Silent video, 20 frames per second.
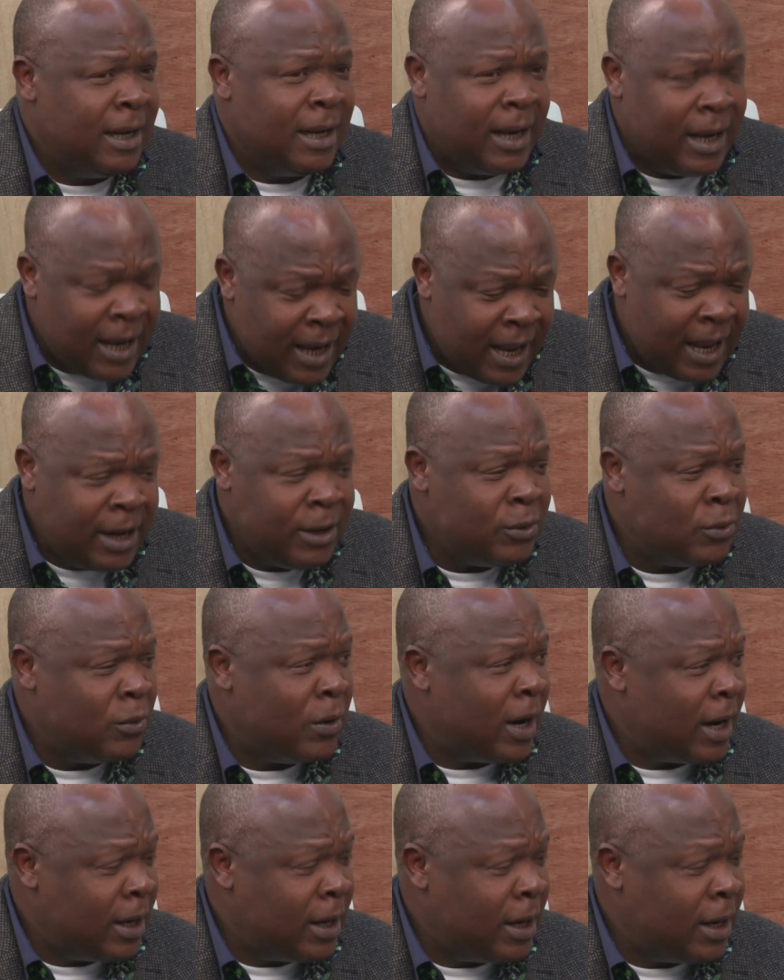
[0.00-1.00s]
Here
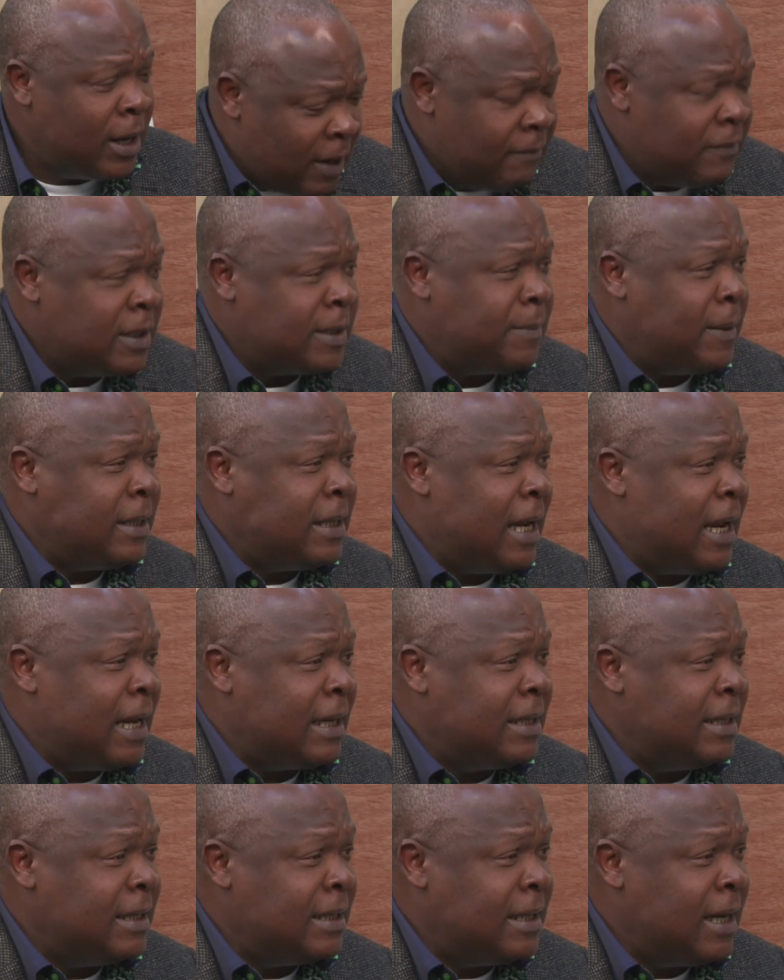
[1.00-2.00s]
you have a special
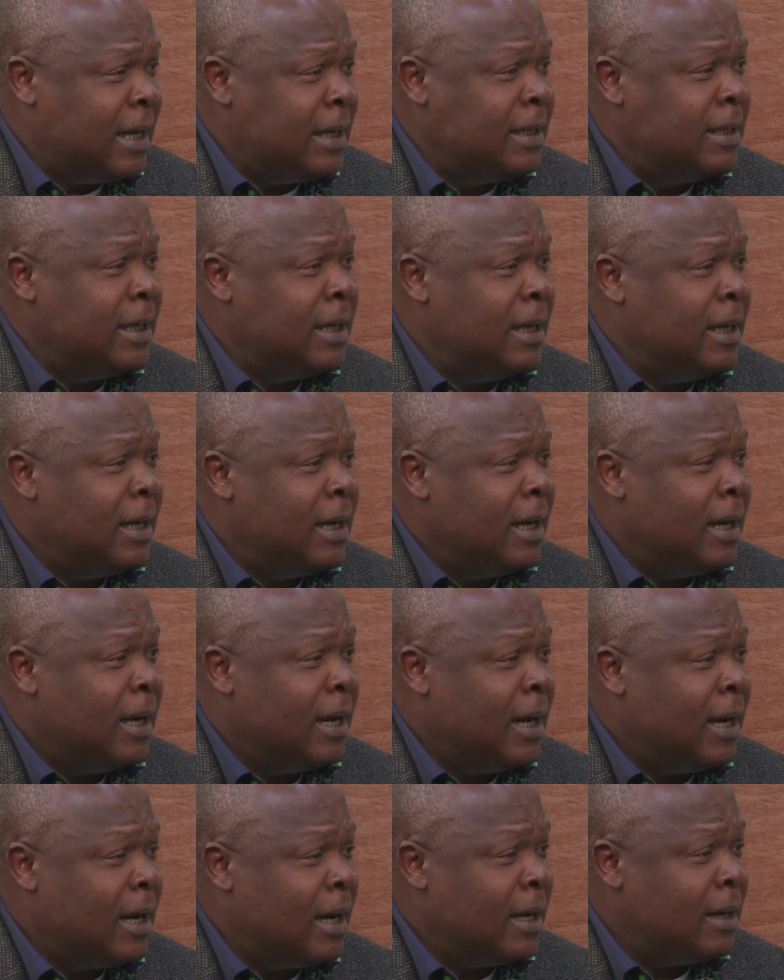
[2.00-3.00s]
assistant,
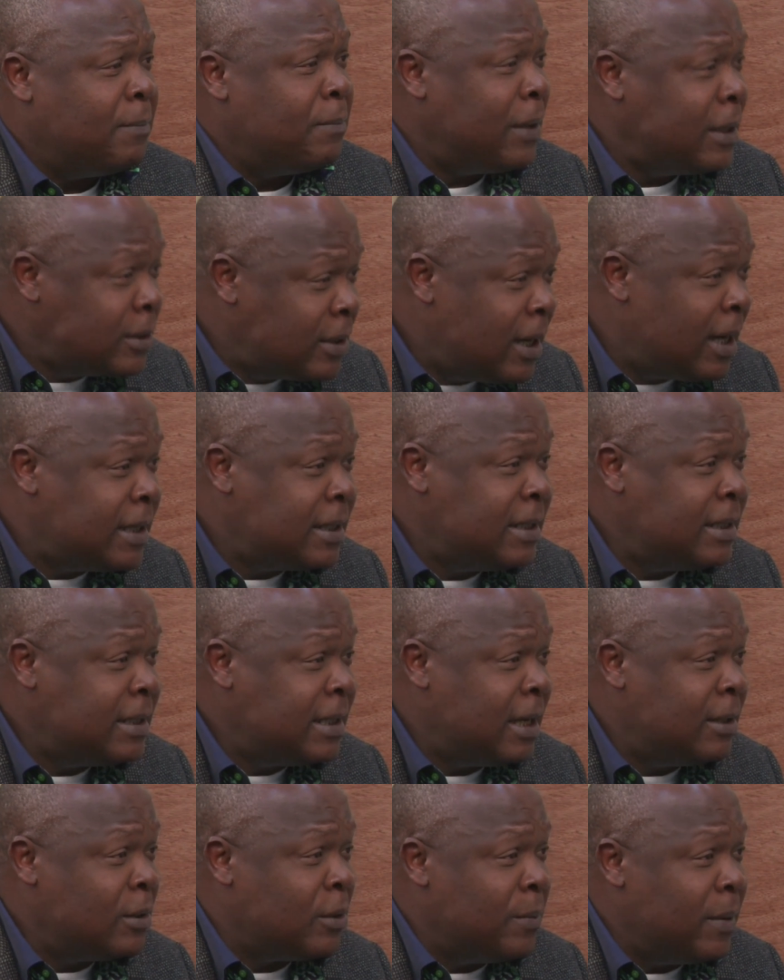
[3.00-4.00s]
personal
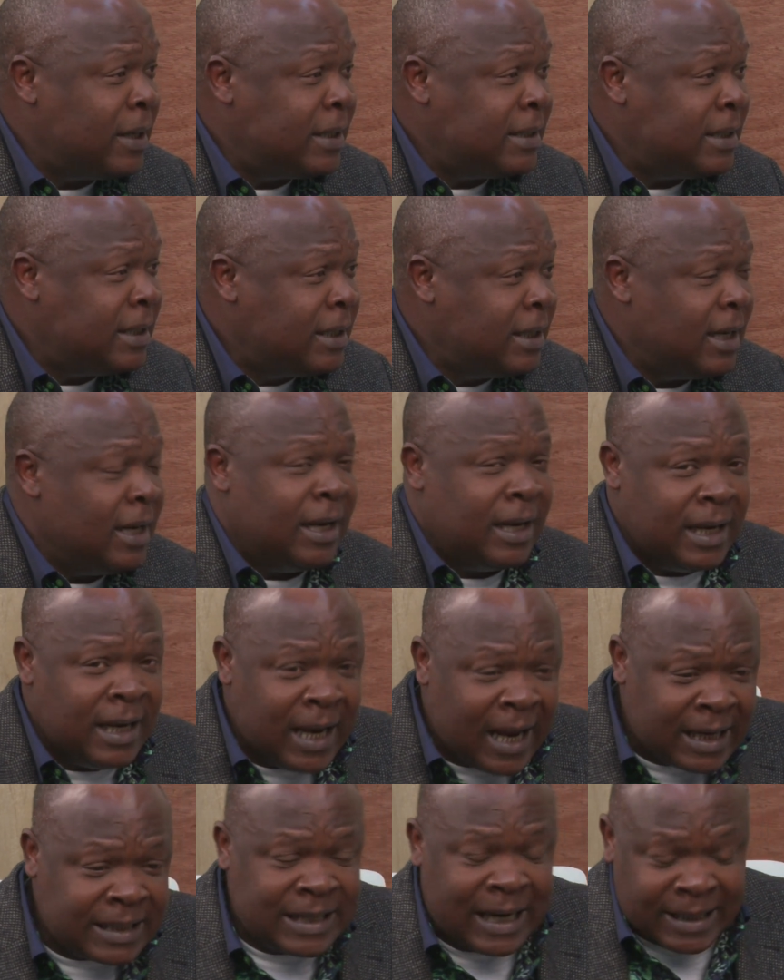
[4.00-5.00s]
assistant domestic. He
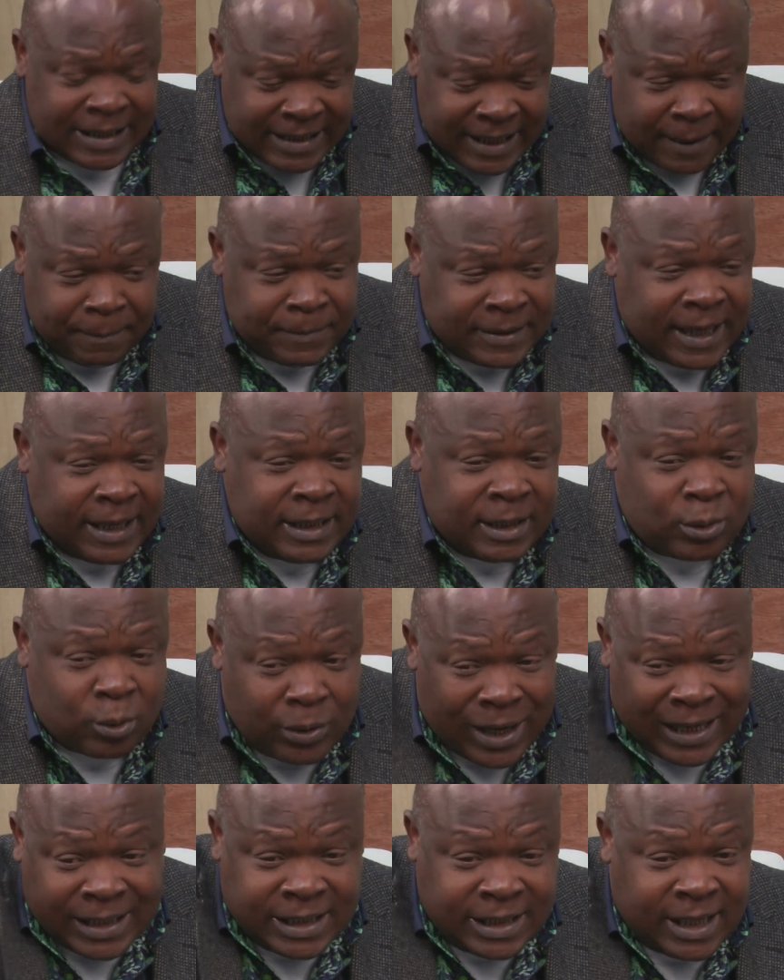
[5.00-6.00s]
has accepted to
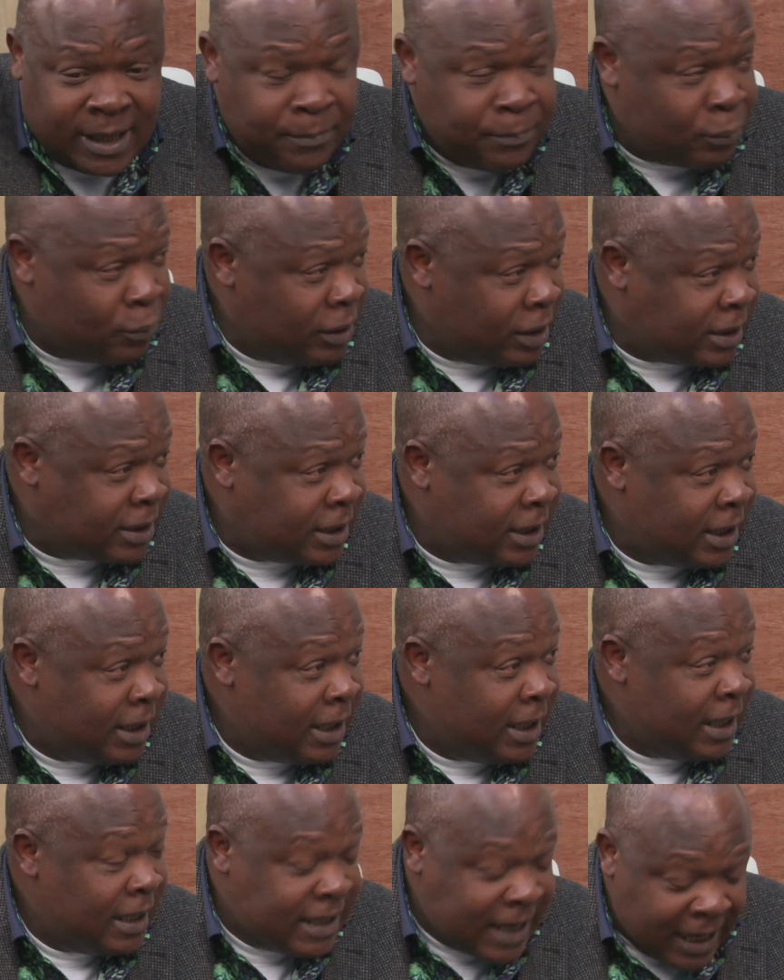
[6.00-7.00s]
Nigerian police
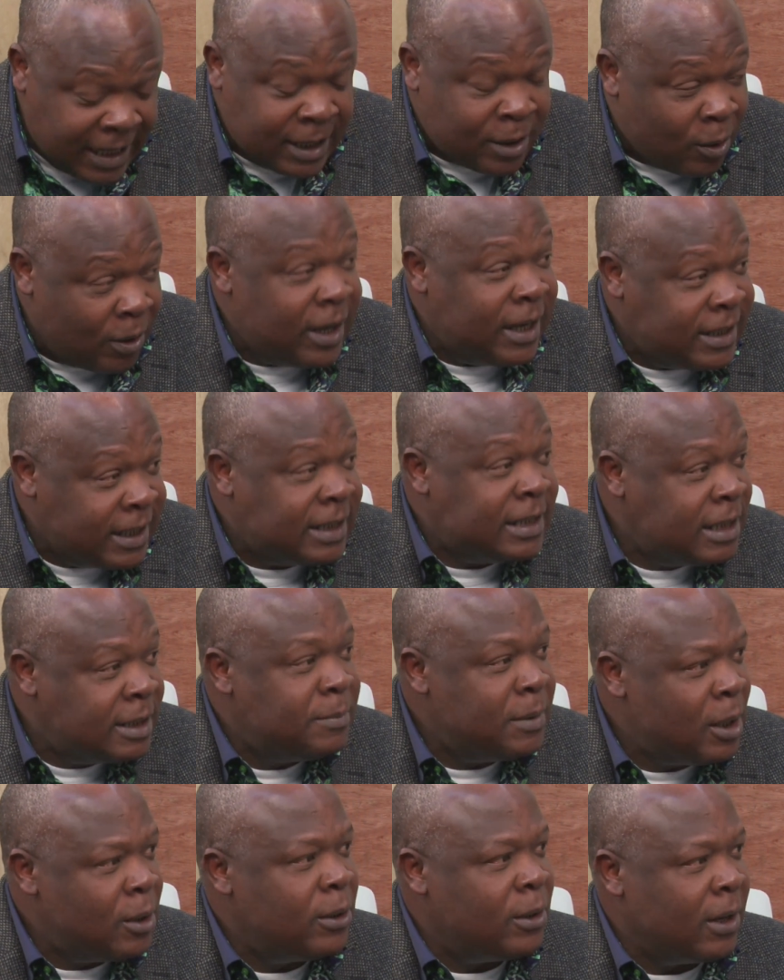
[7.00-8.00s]
that he collected $6
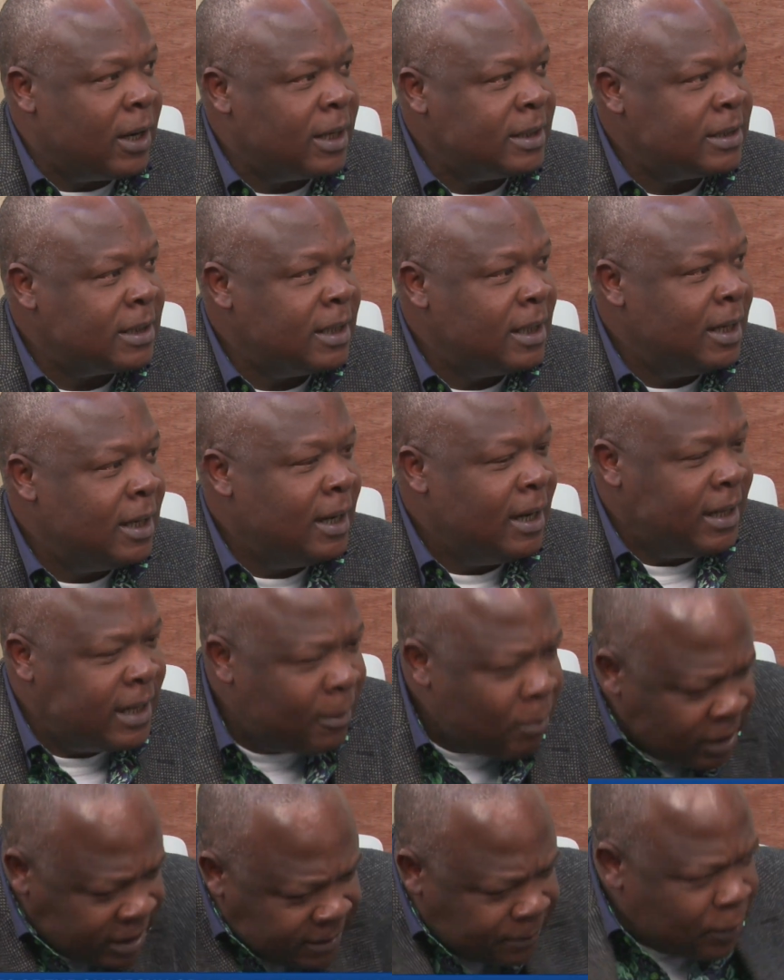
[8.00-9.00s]
million. Then
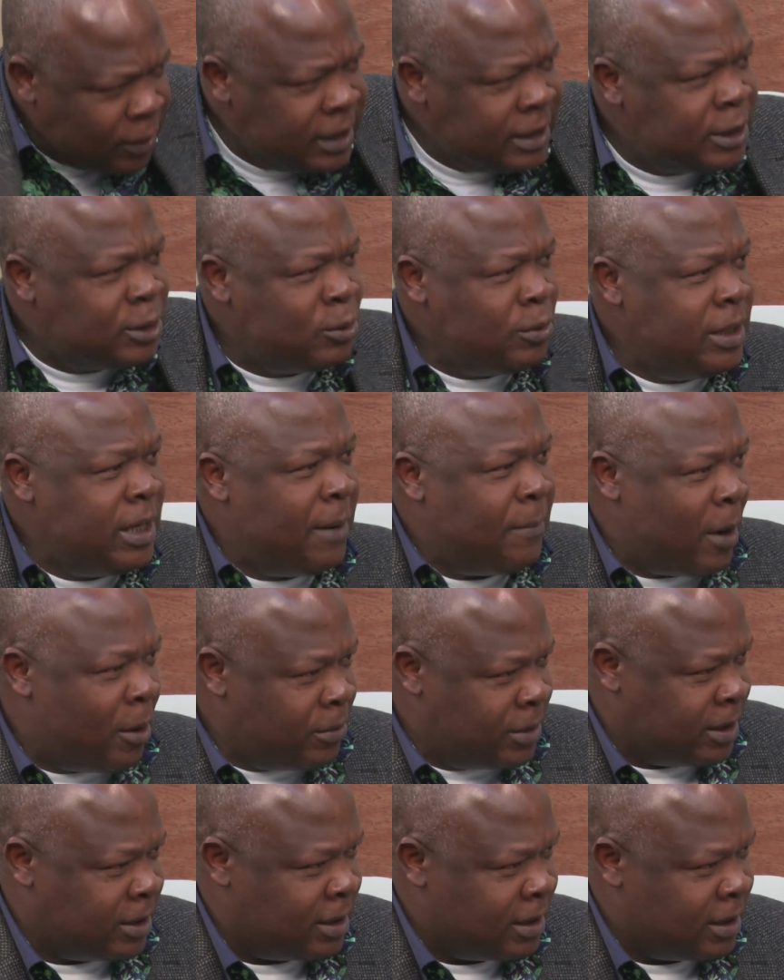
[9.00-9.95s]
what the police doing about it?